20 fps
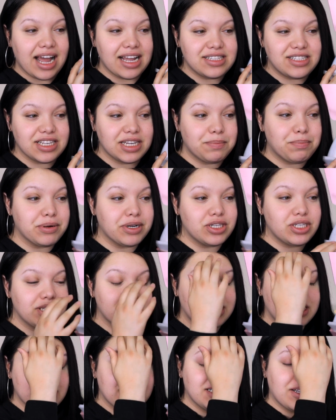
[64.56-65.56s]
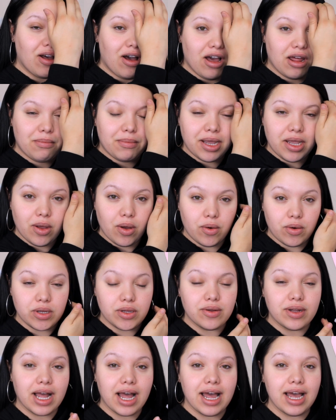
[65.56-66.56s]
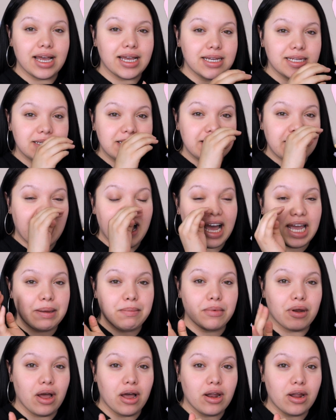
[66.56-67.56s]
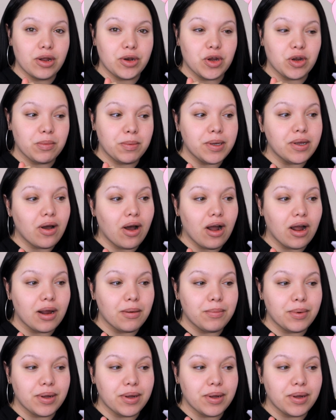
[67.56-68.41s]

I did purchase this on my own, you guys. I am not on her PR,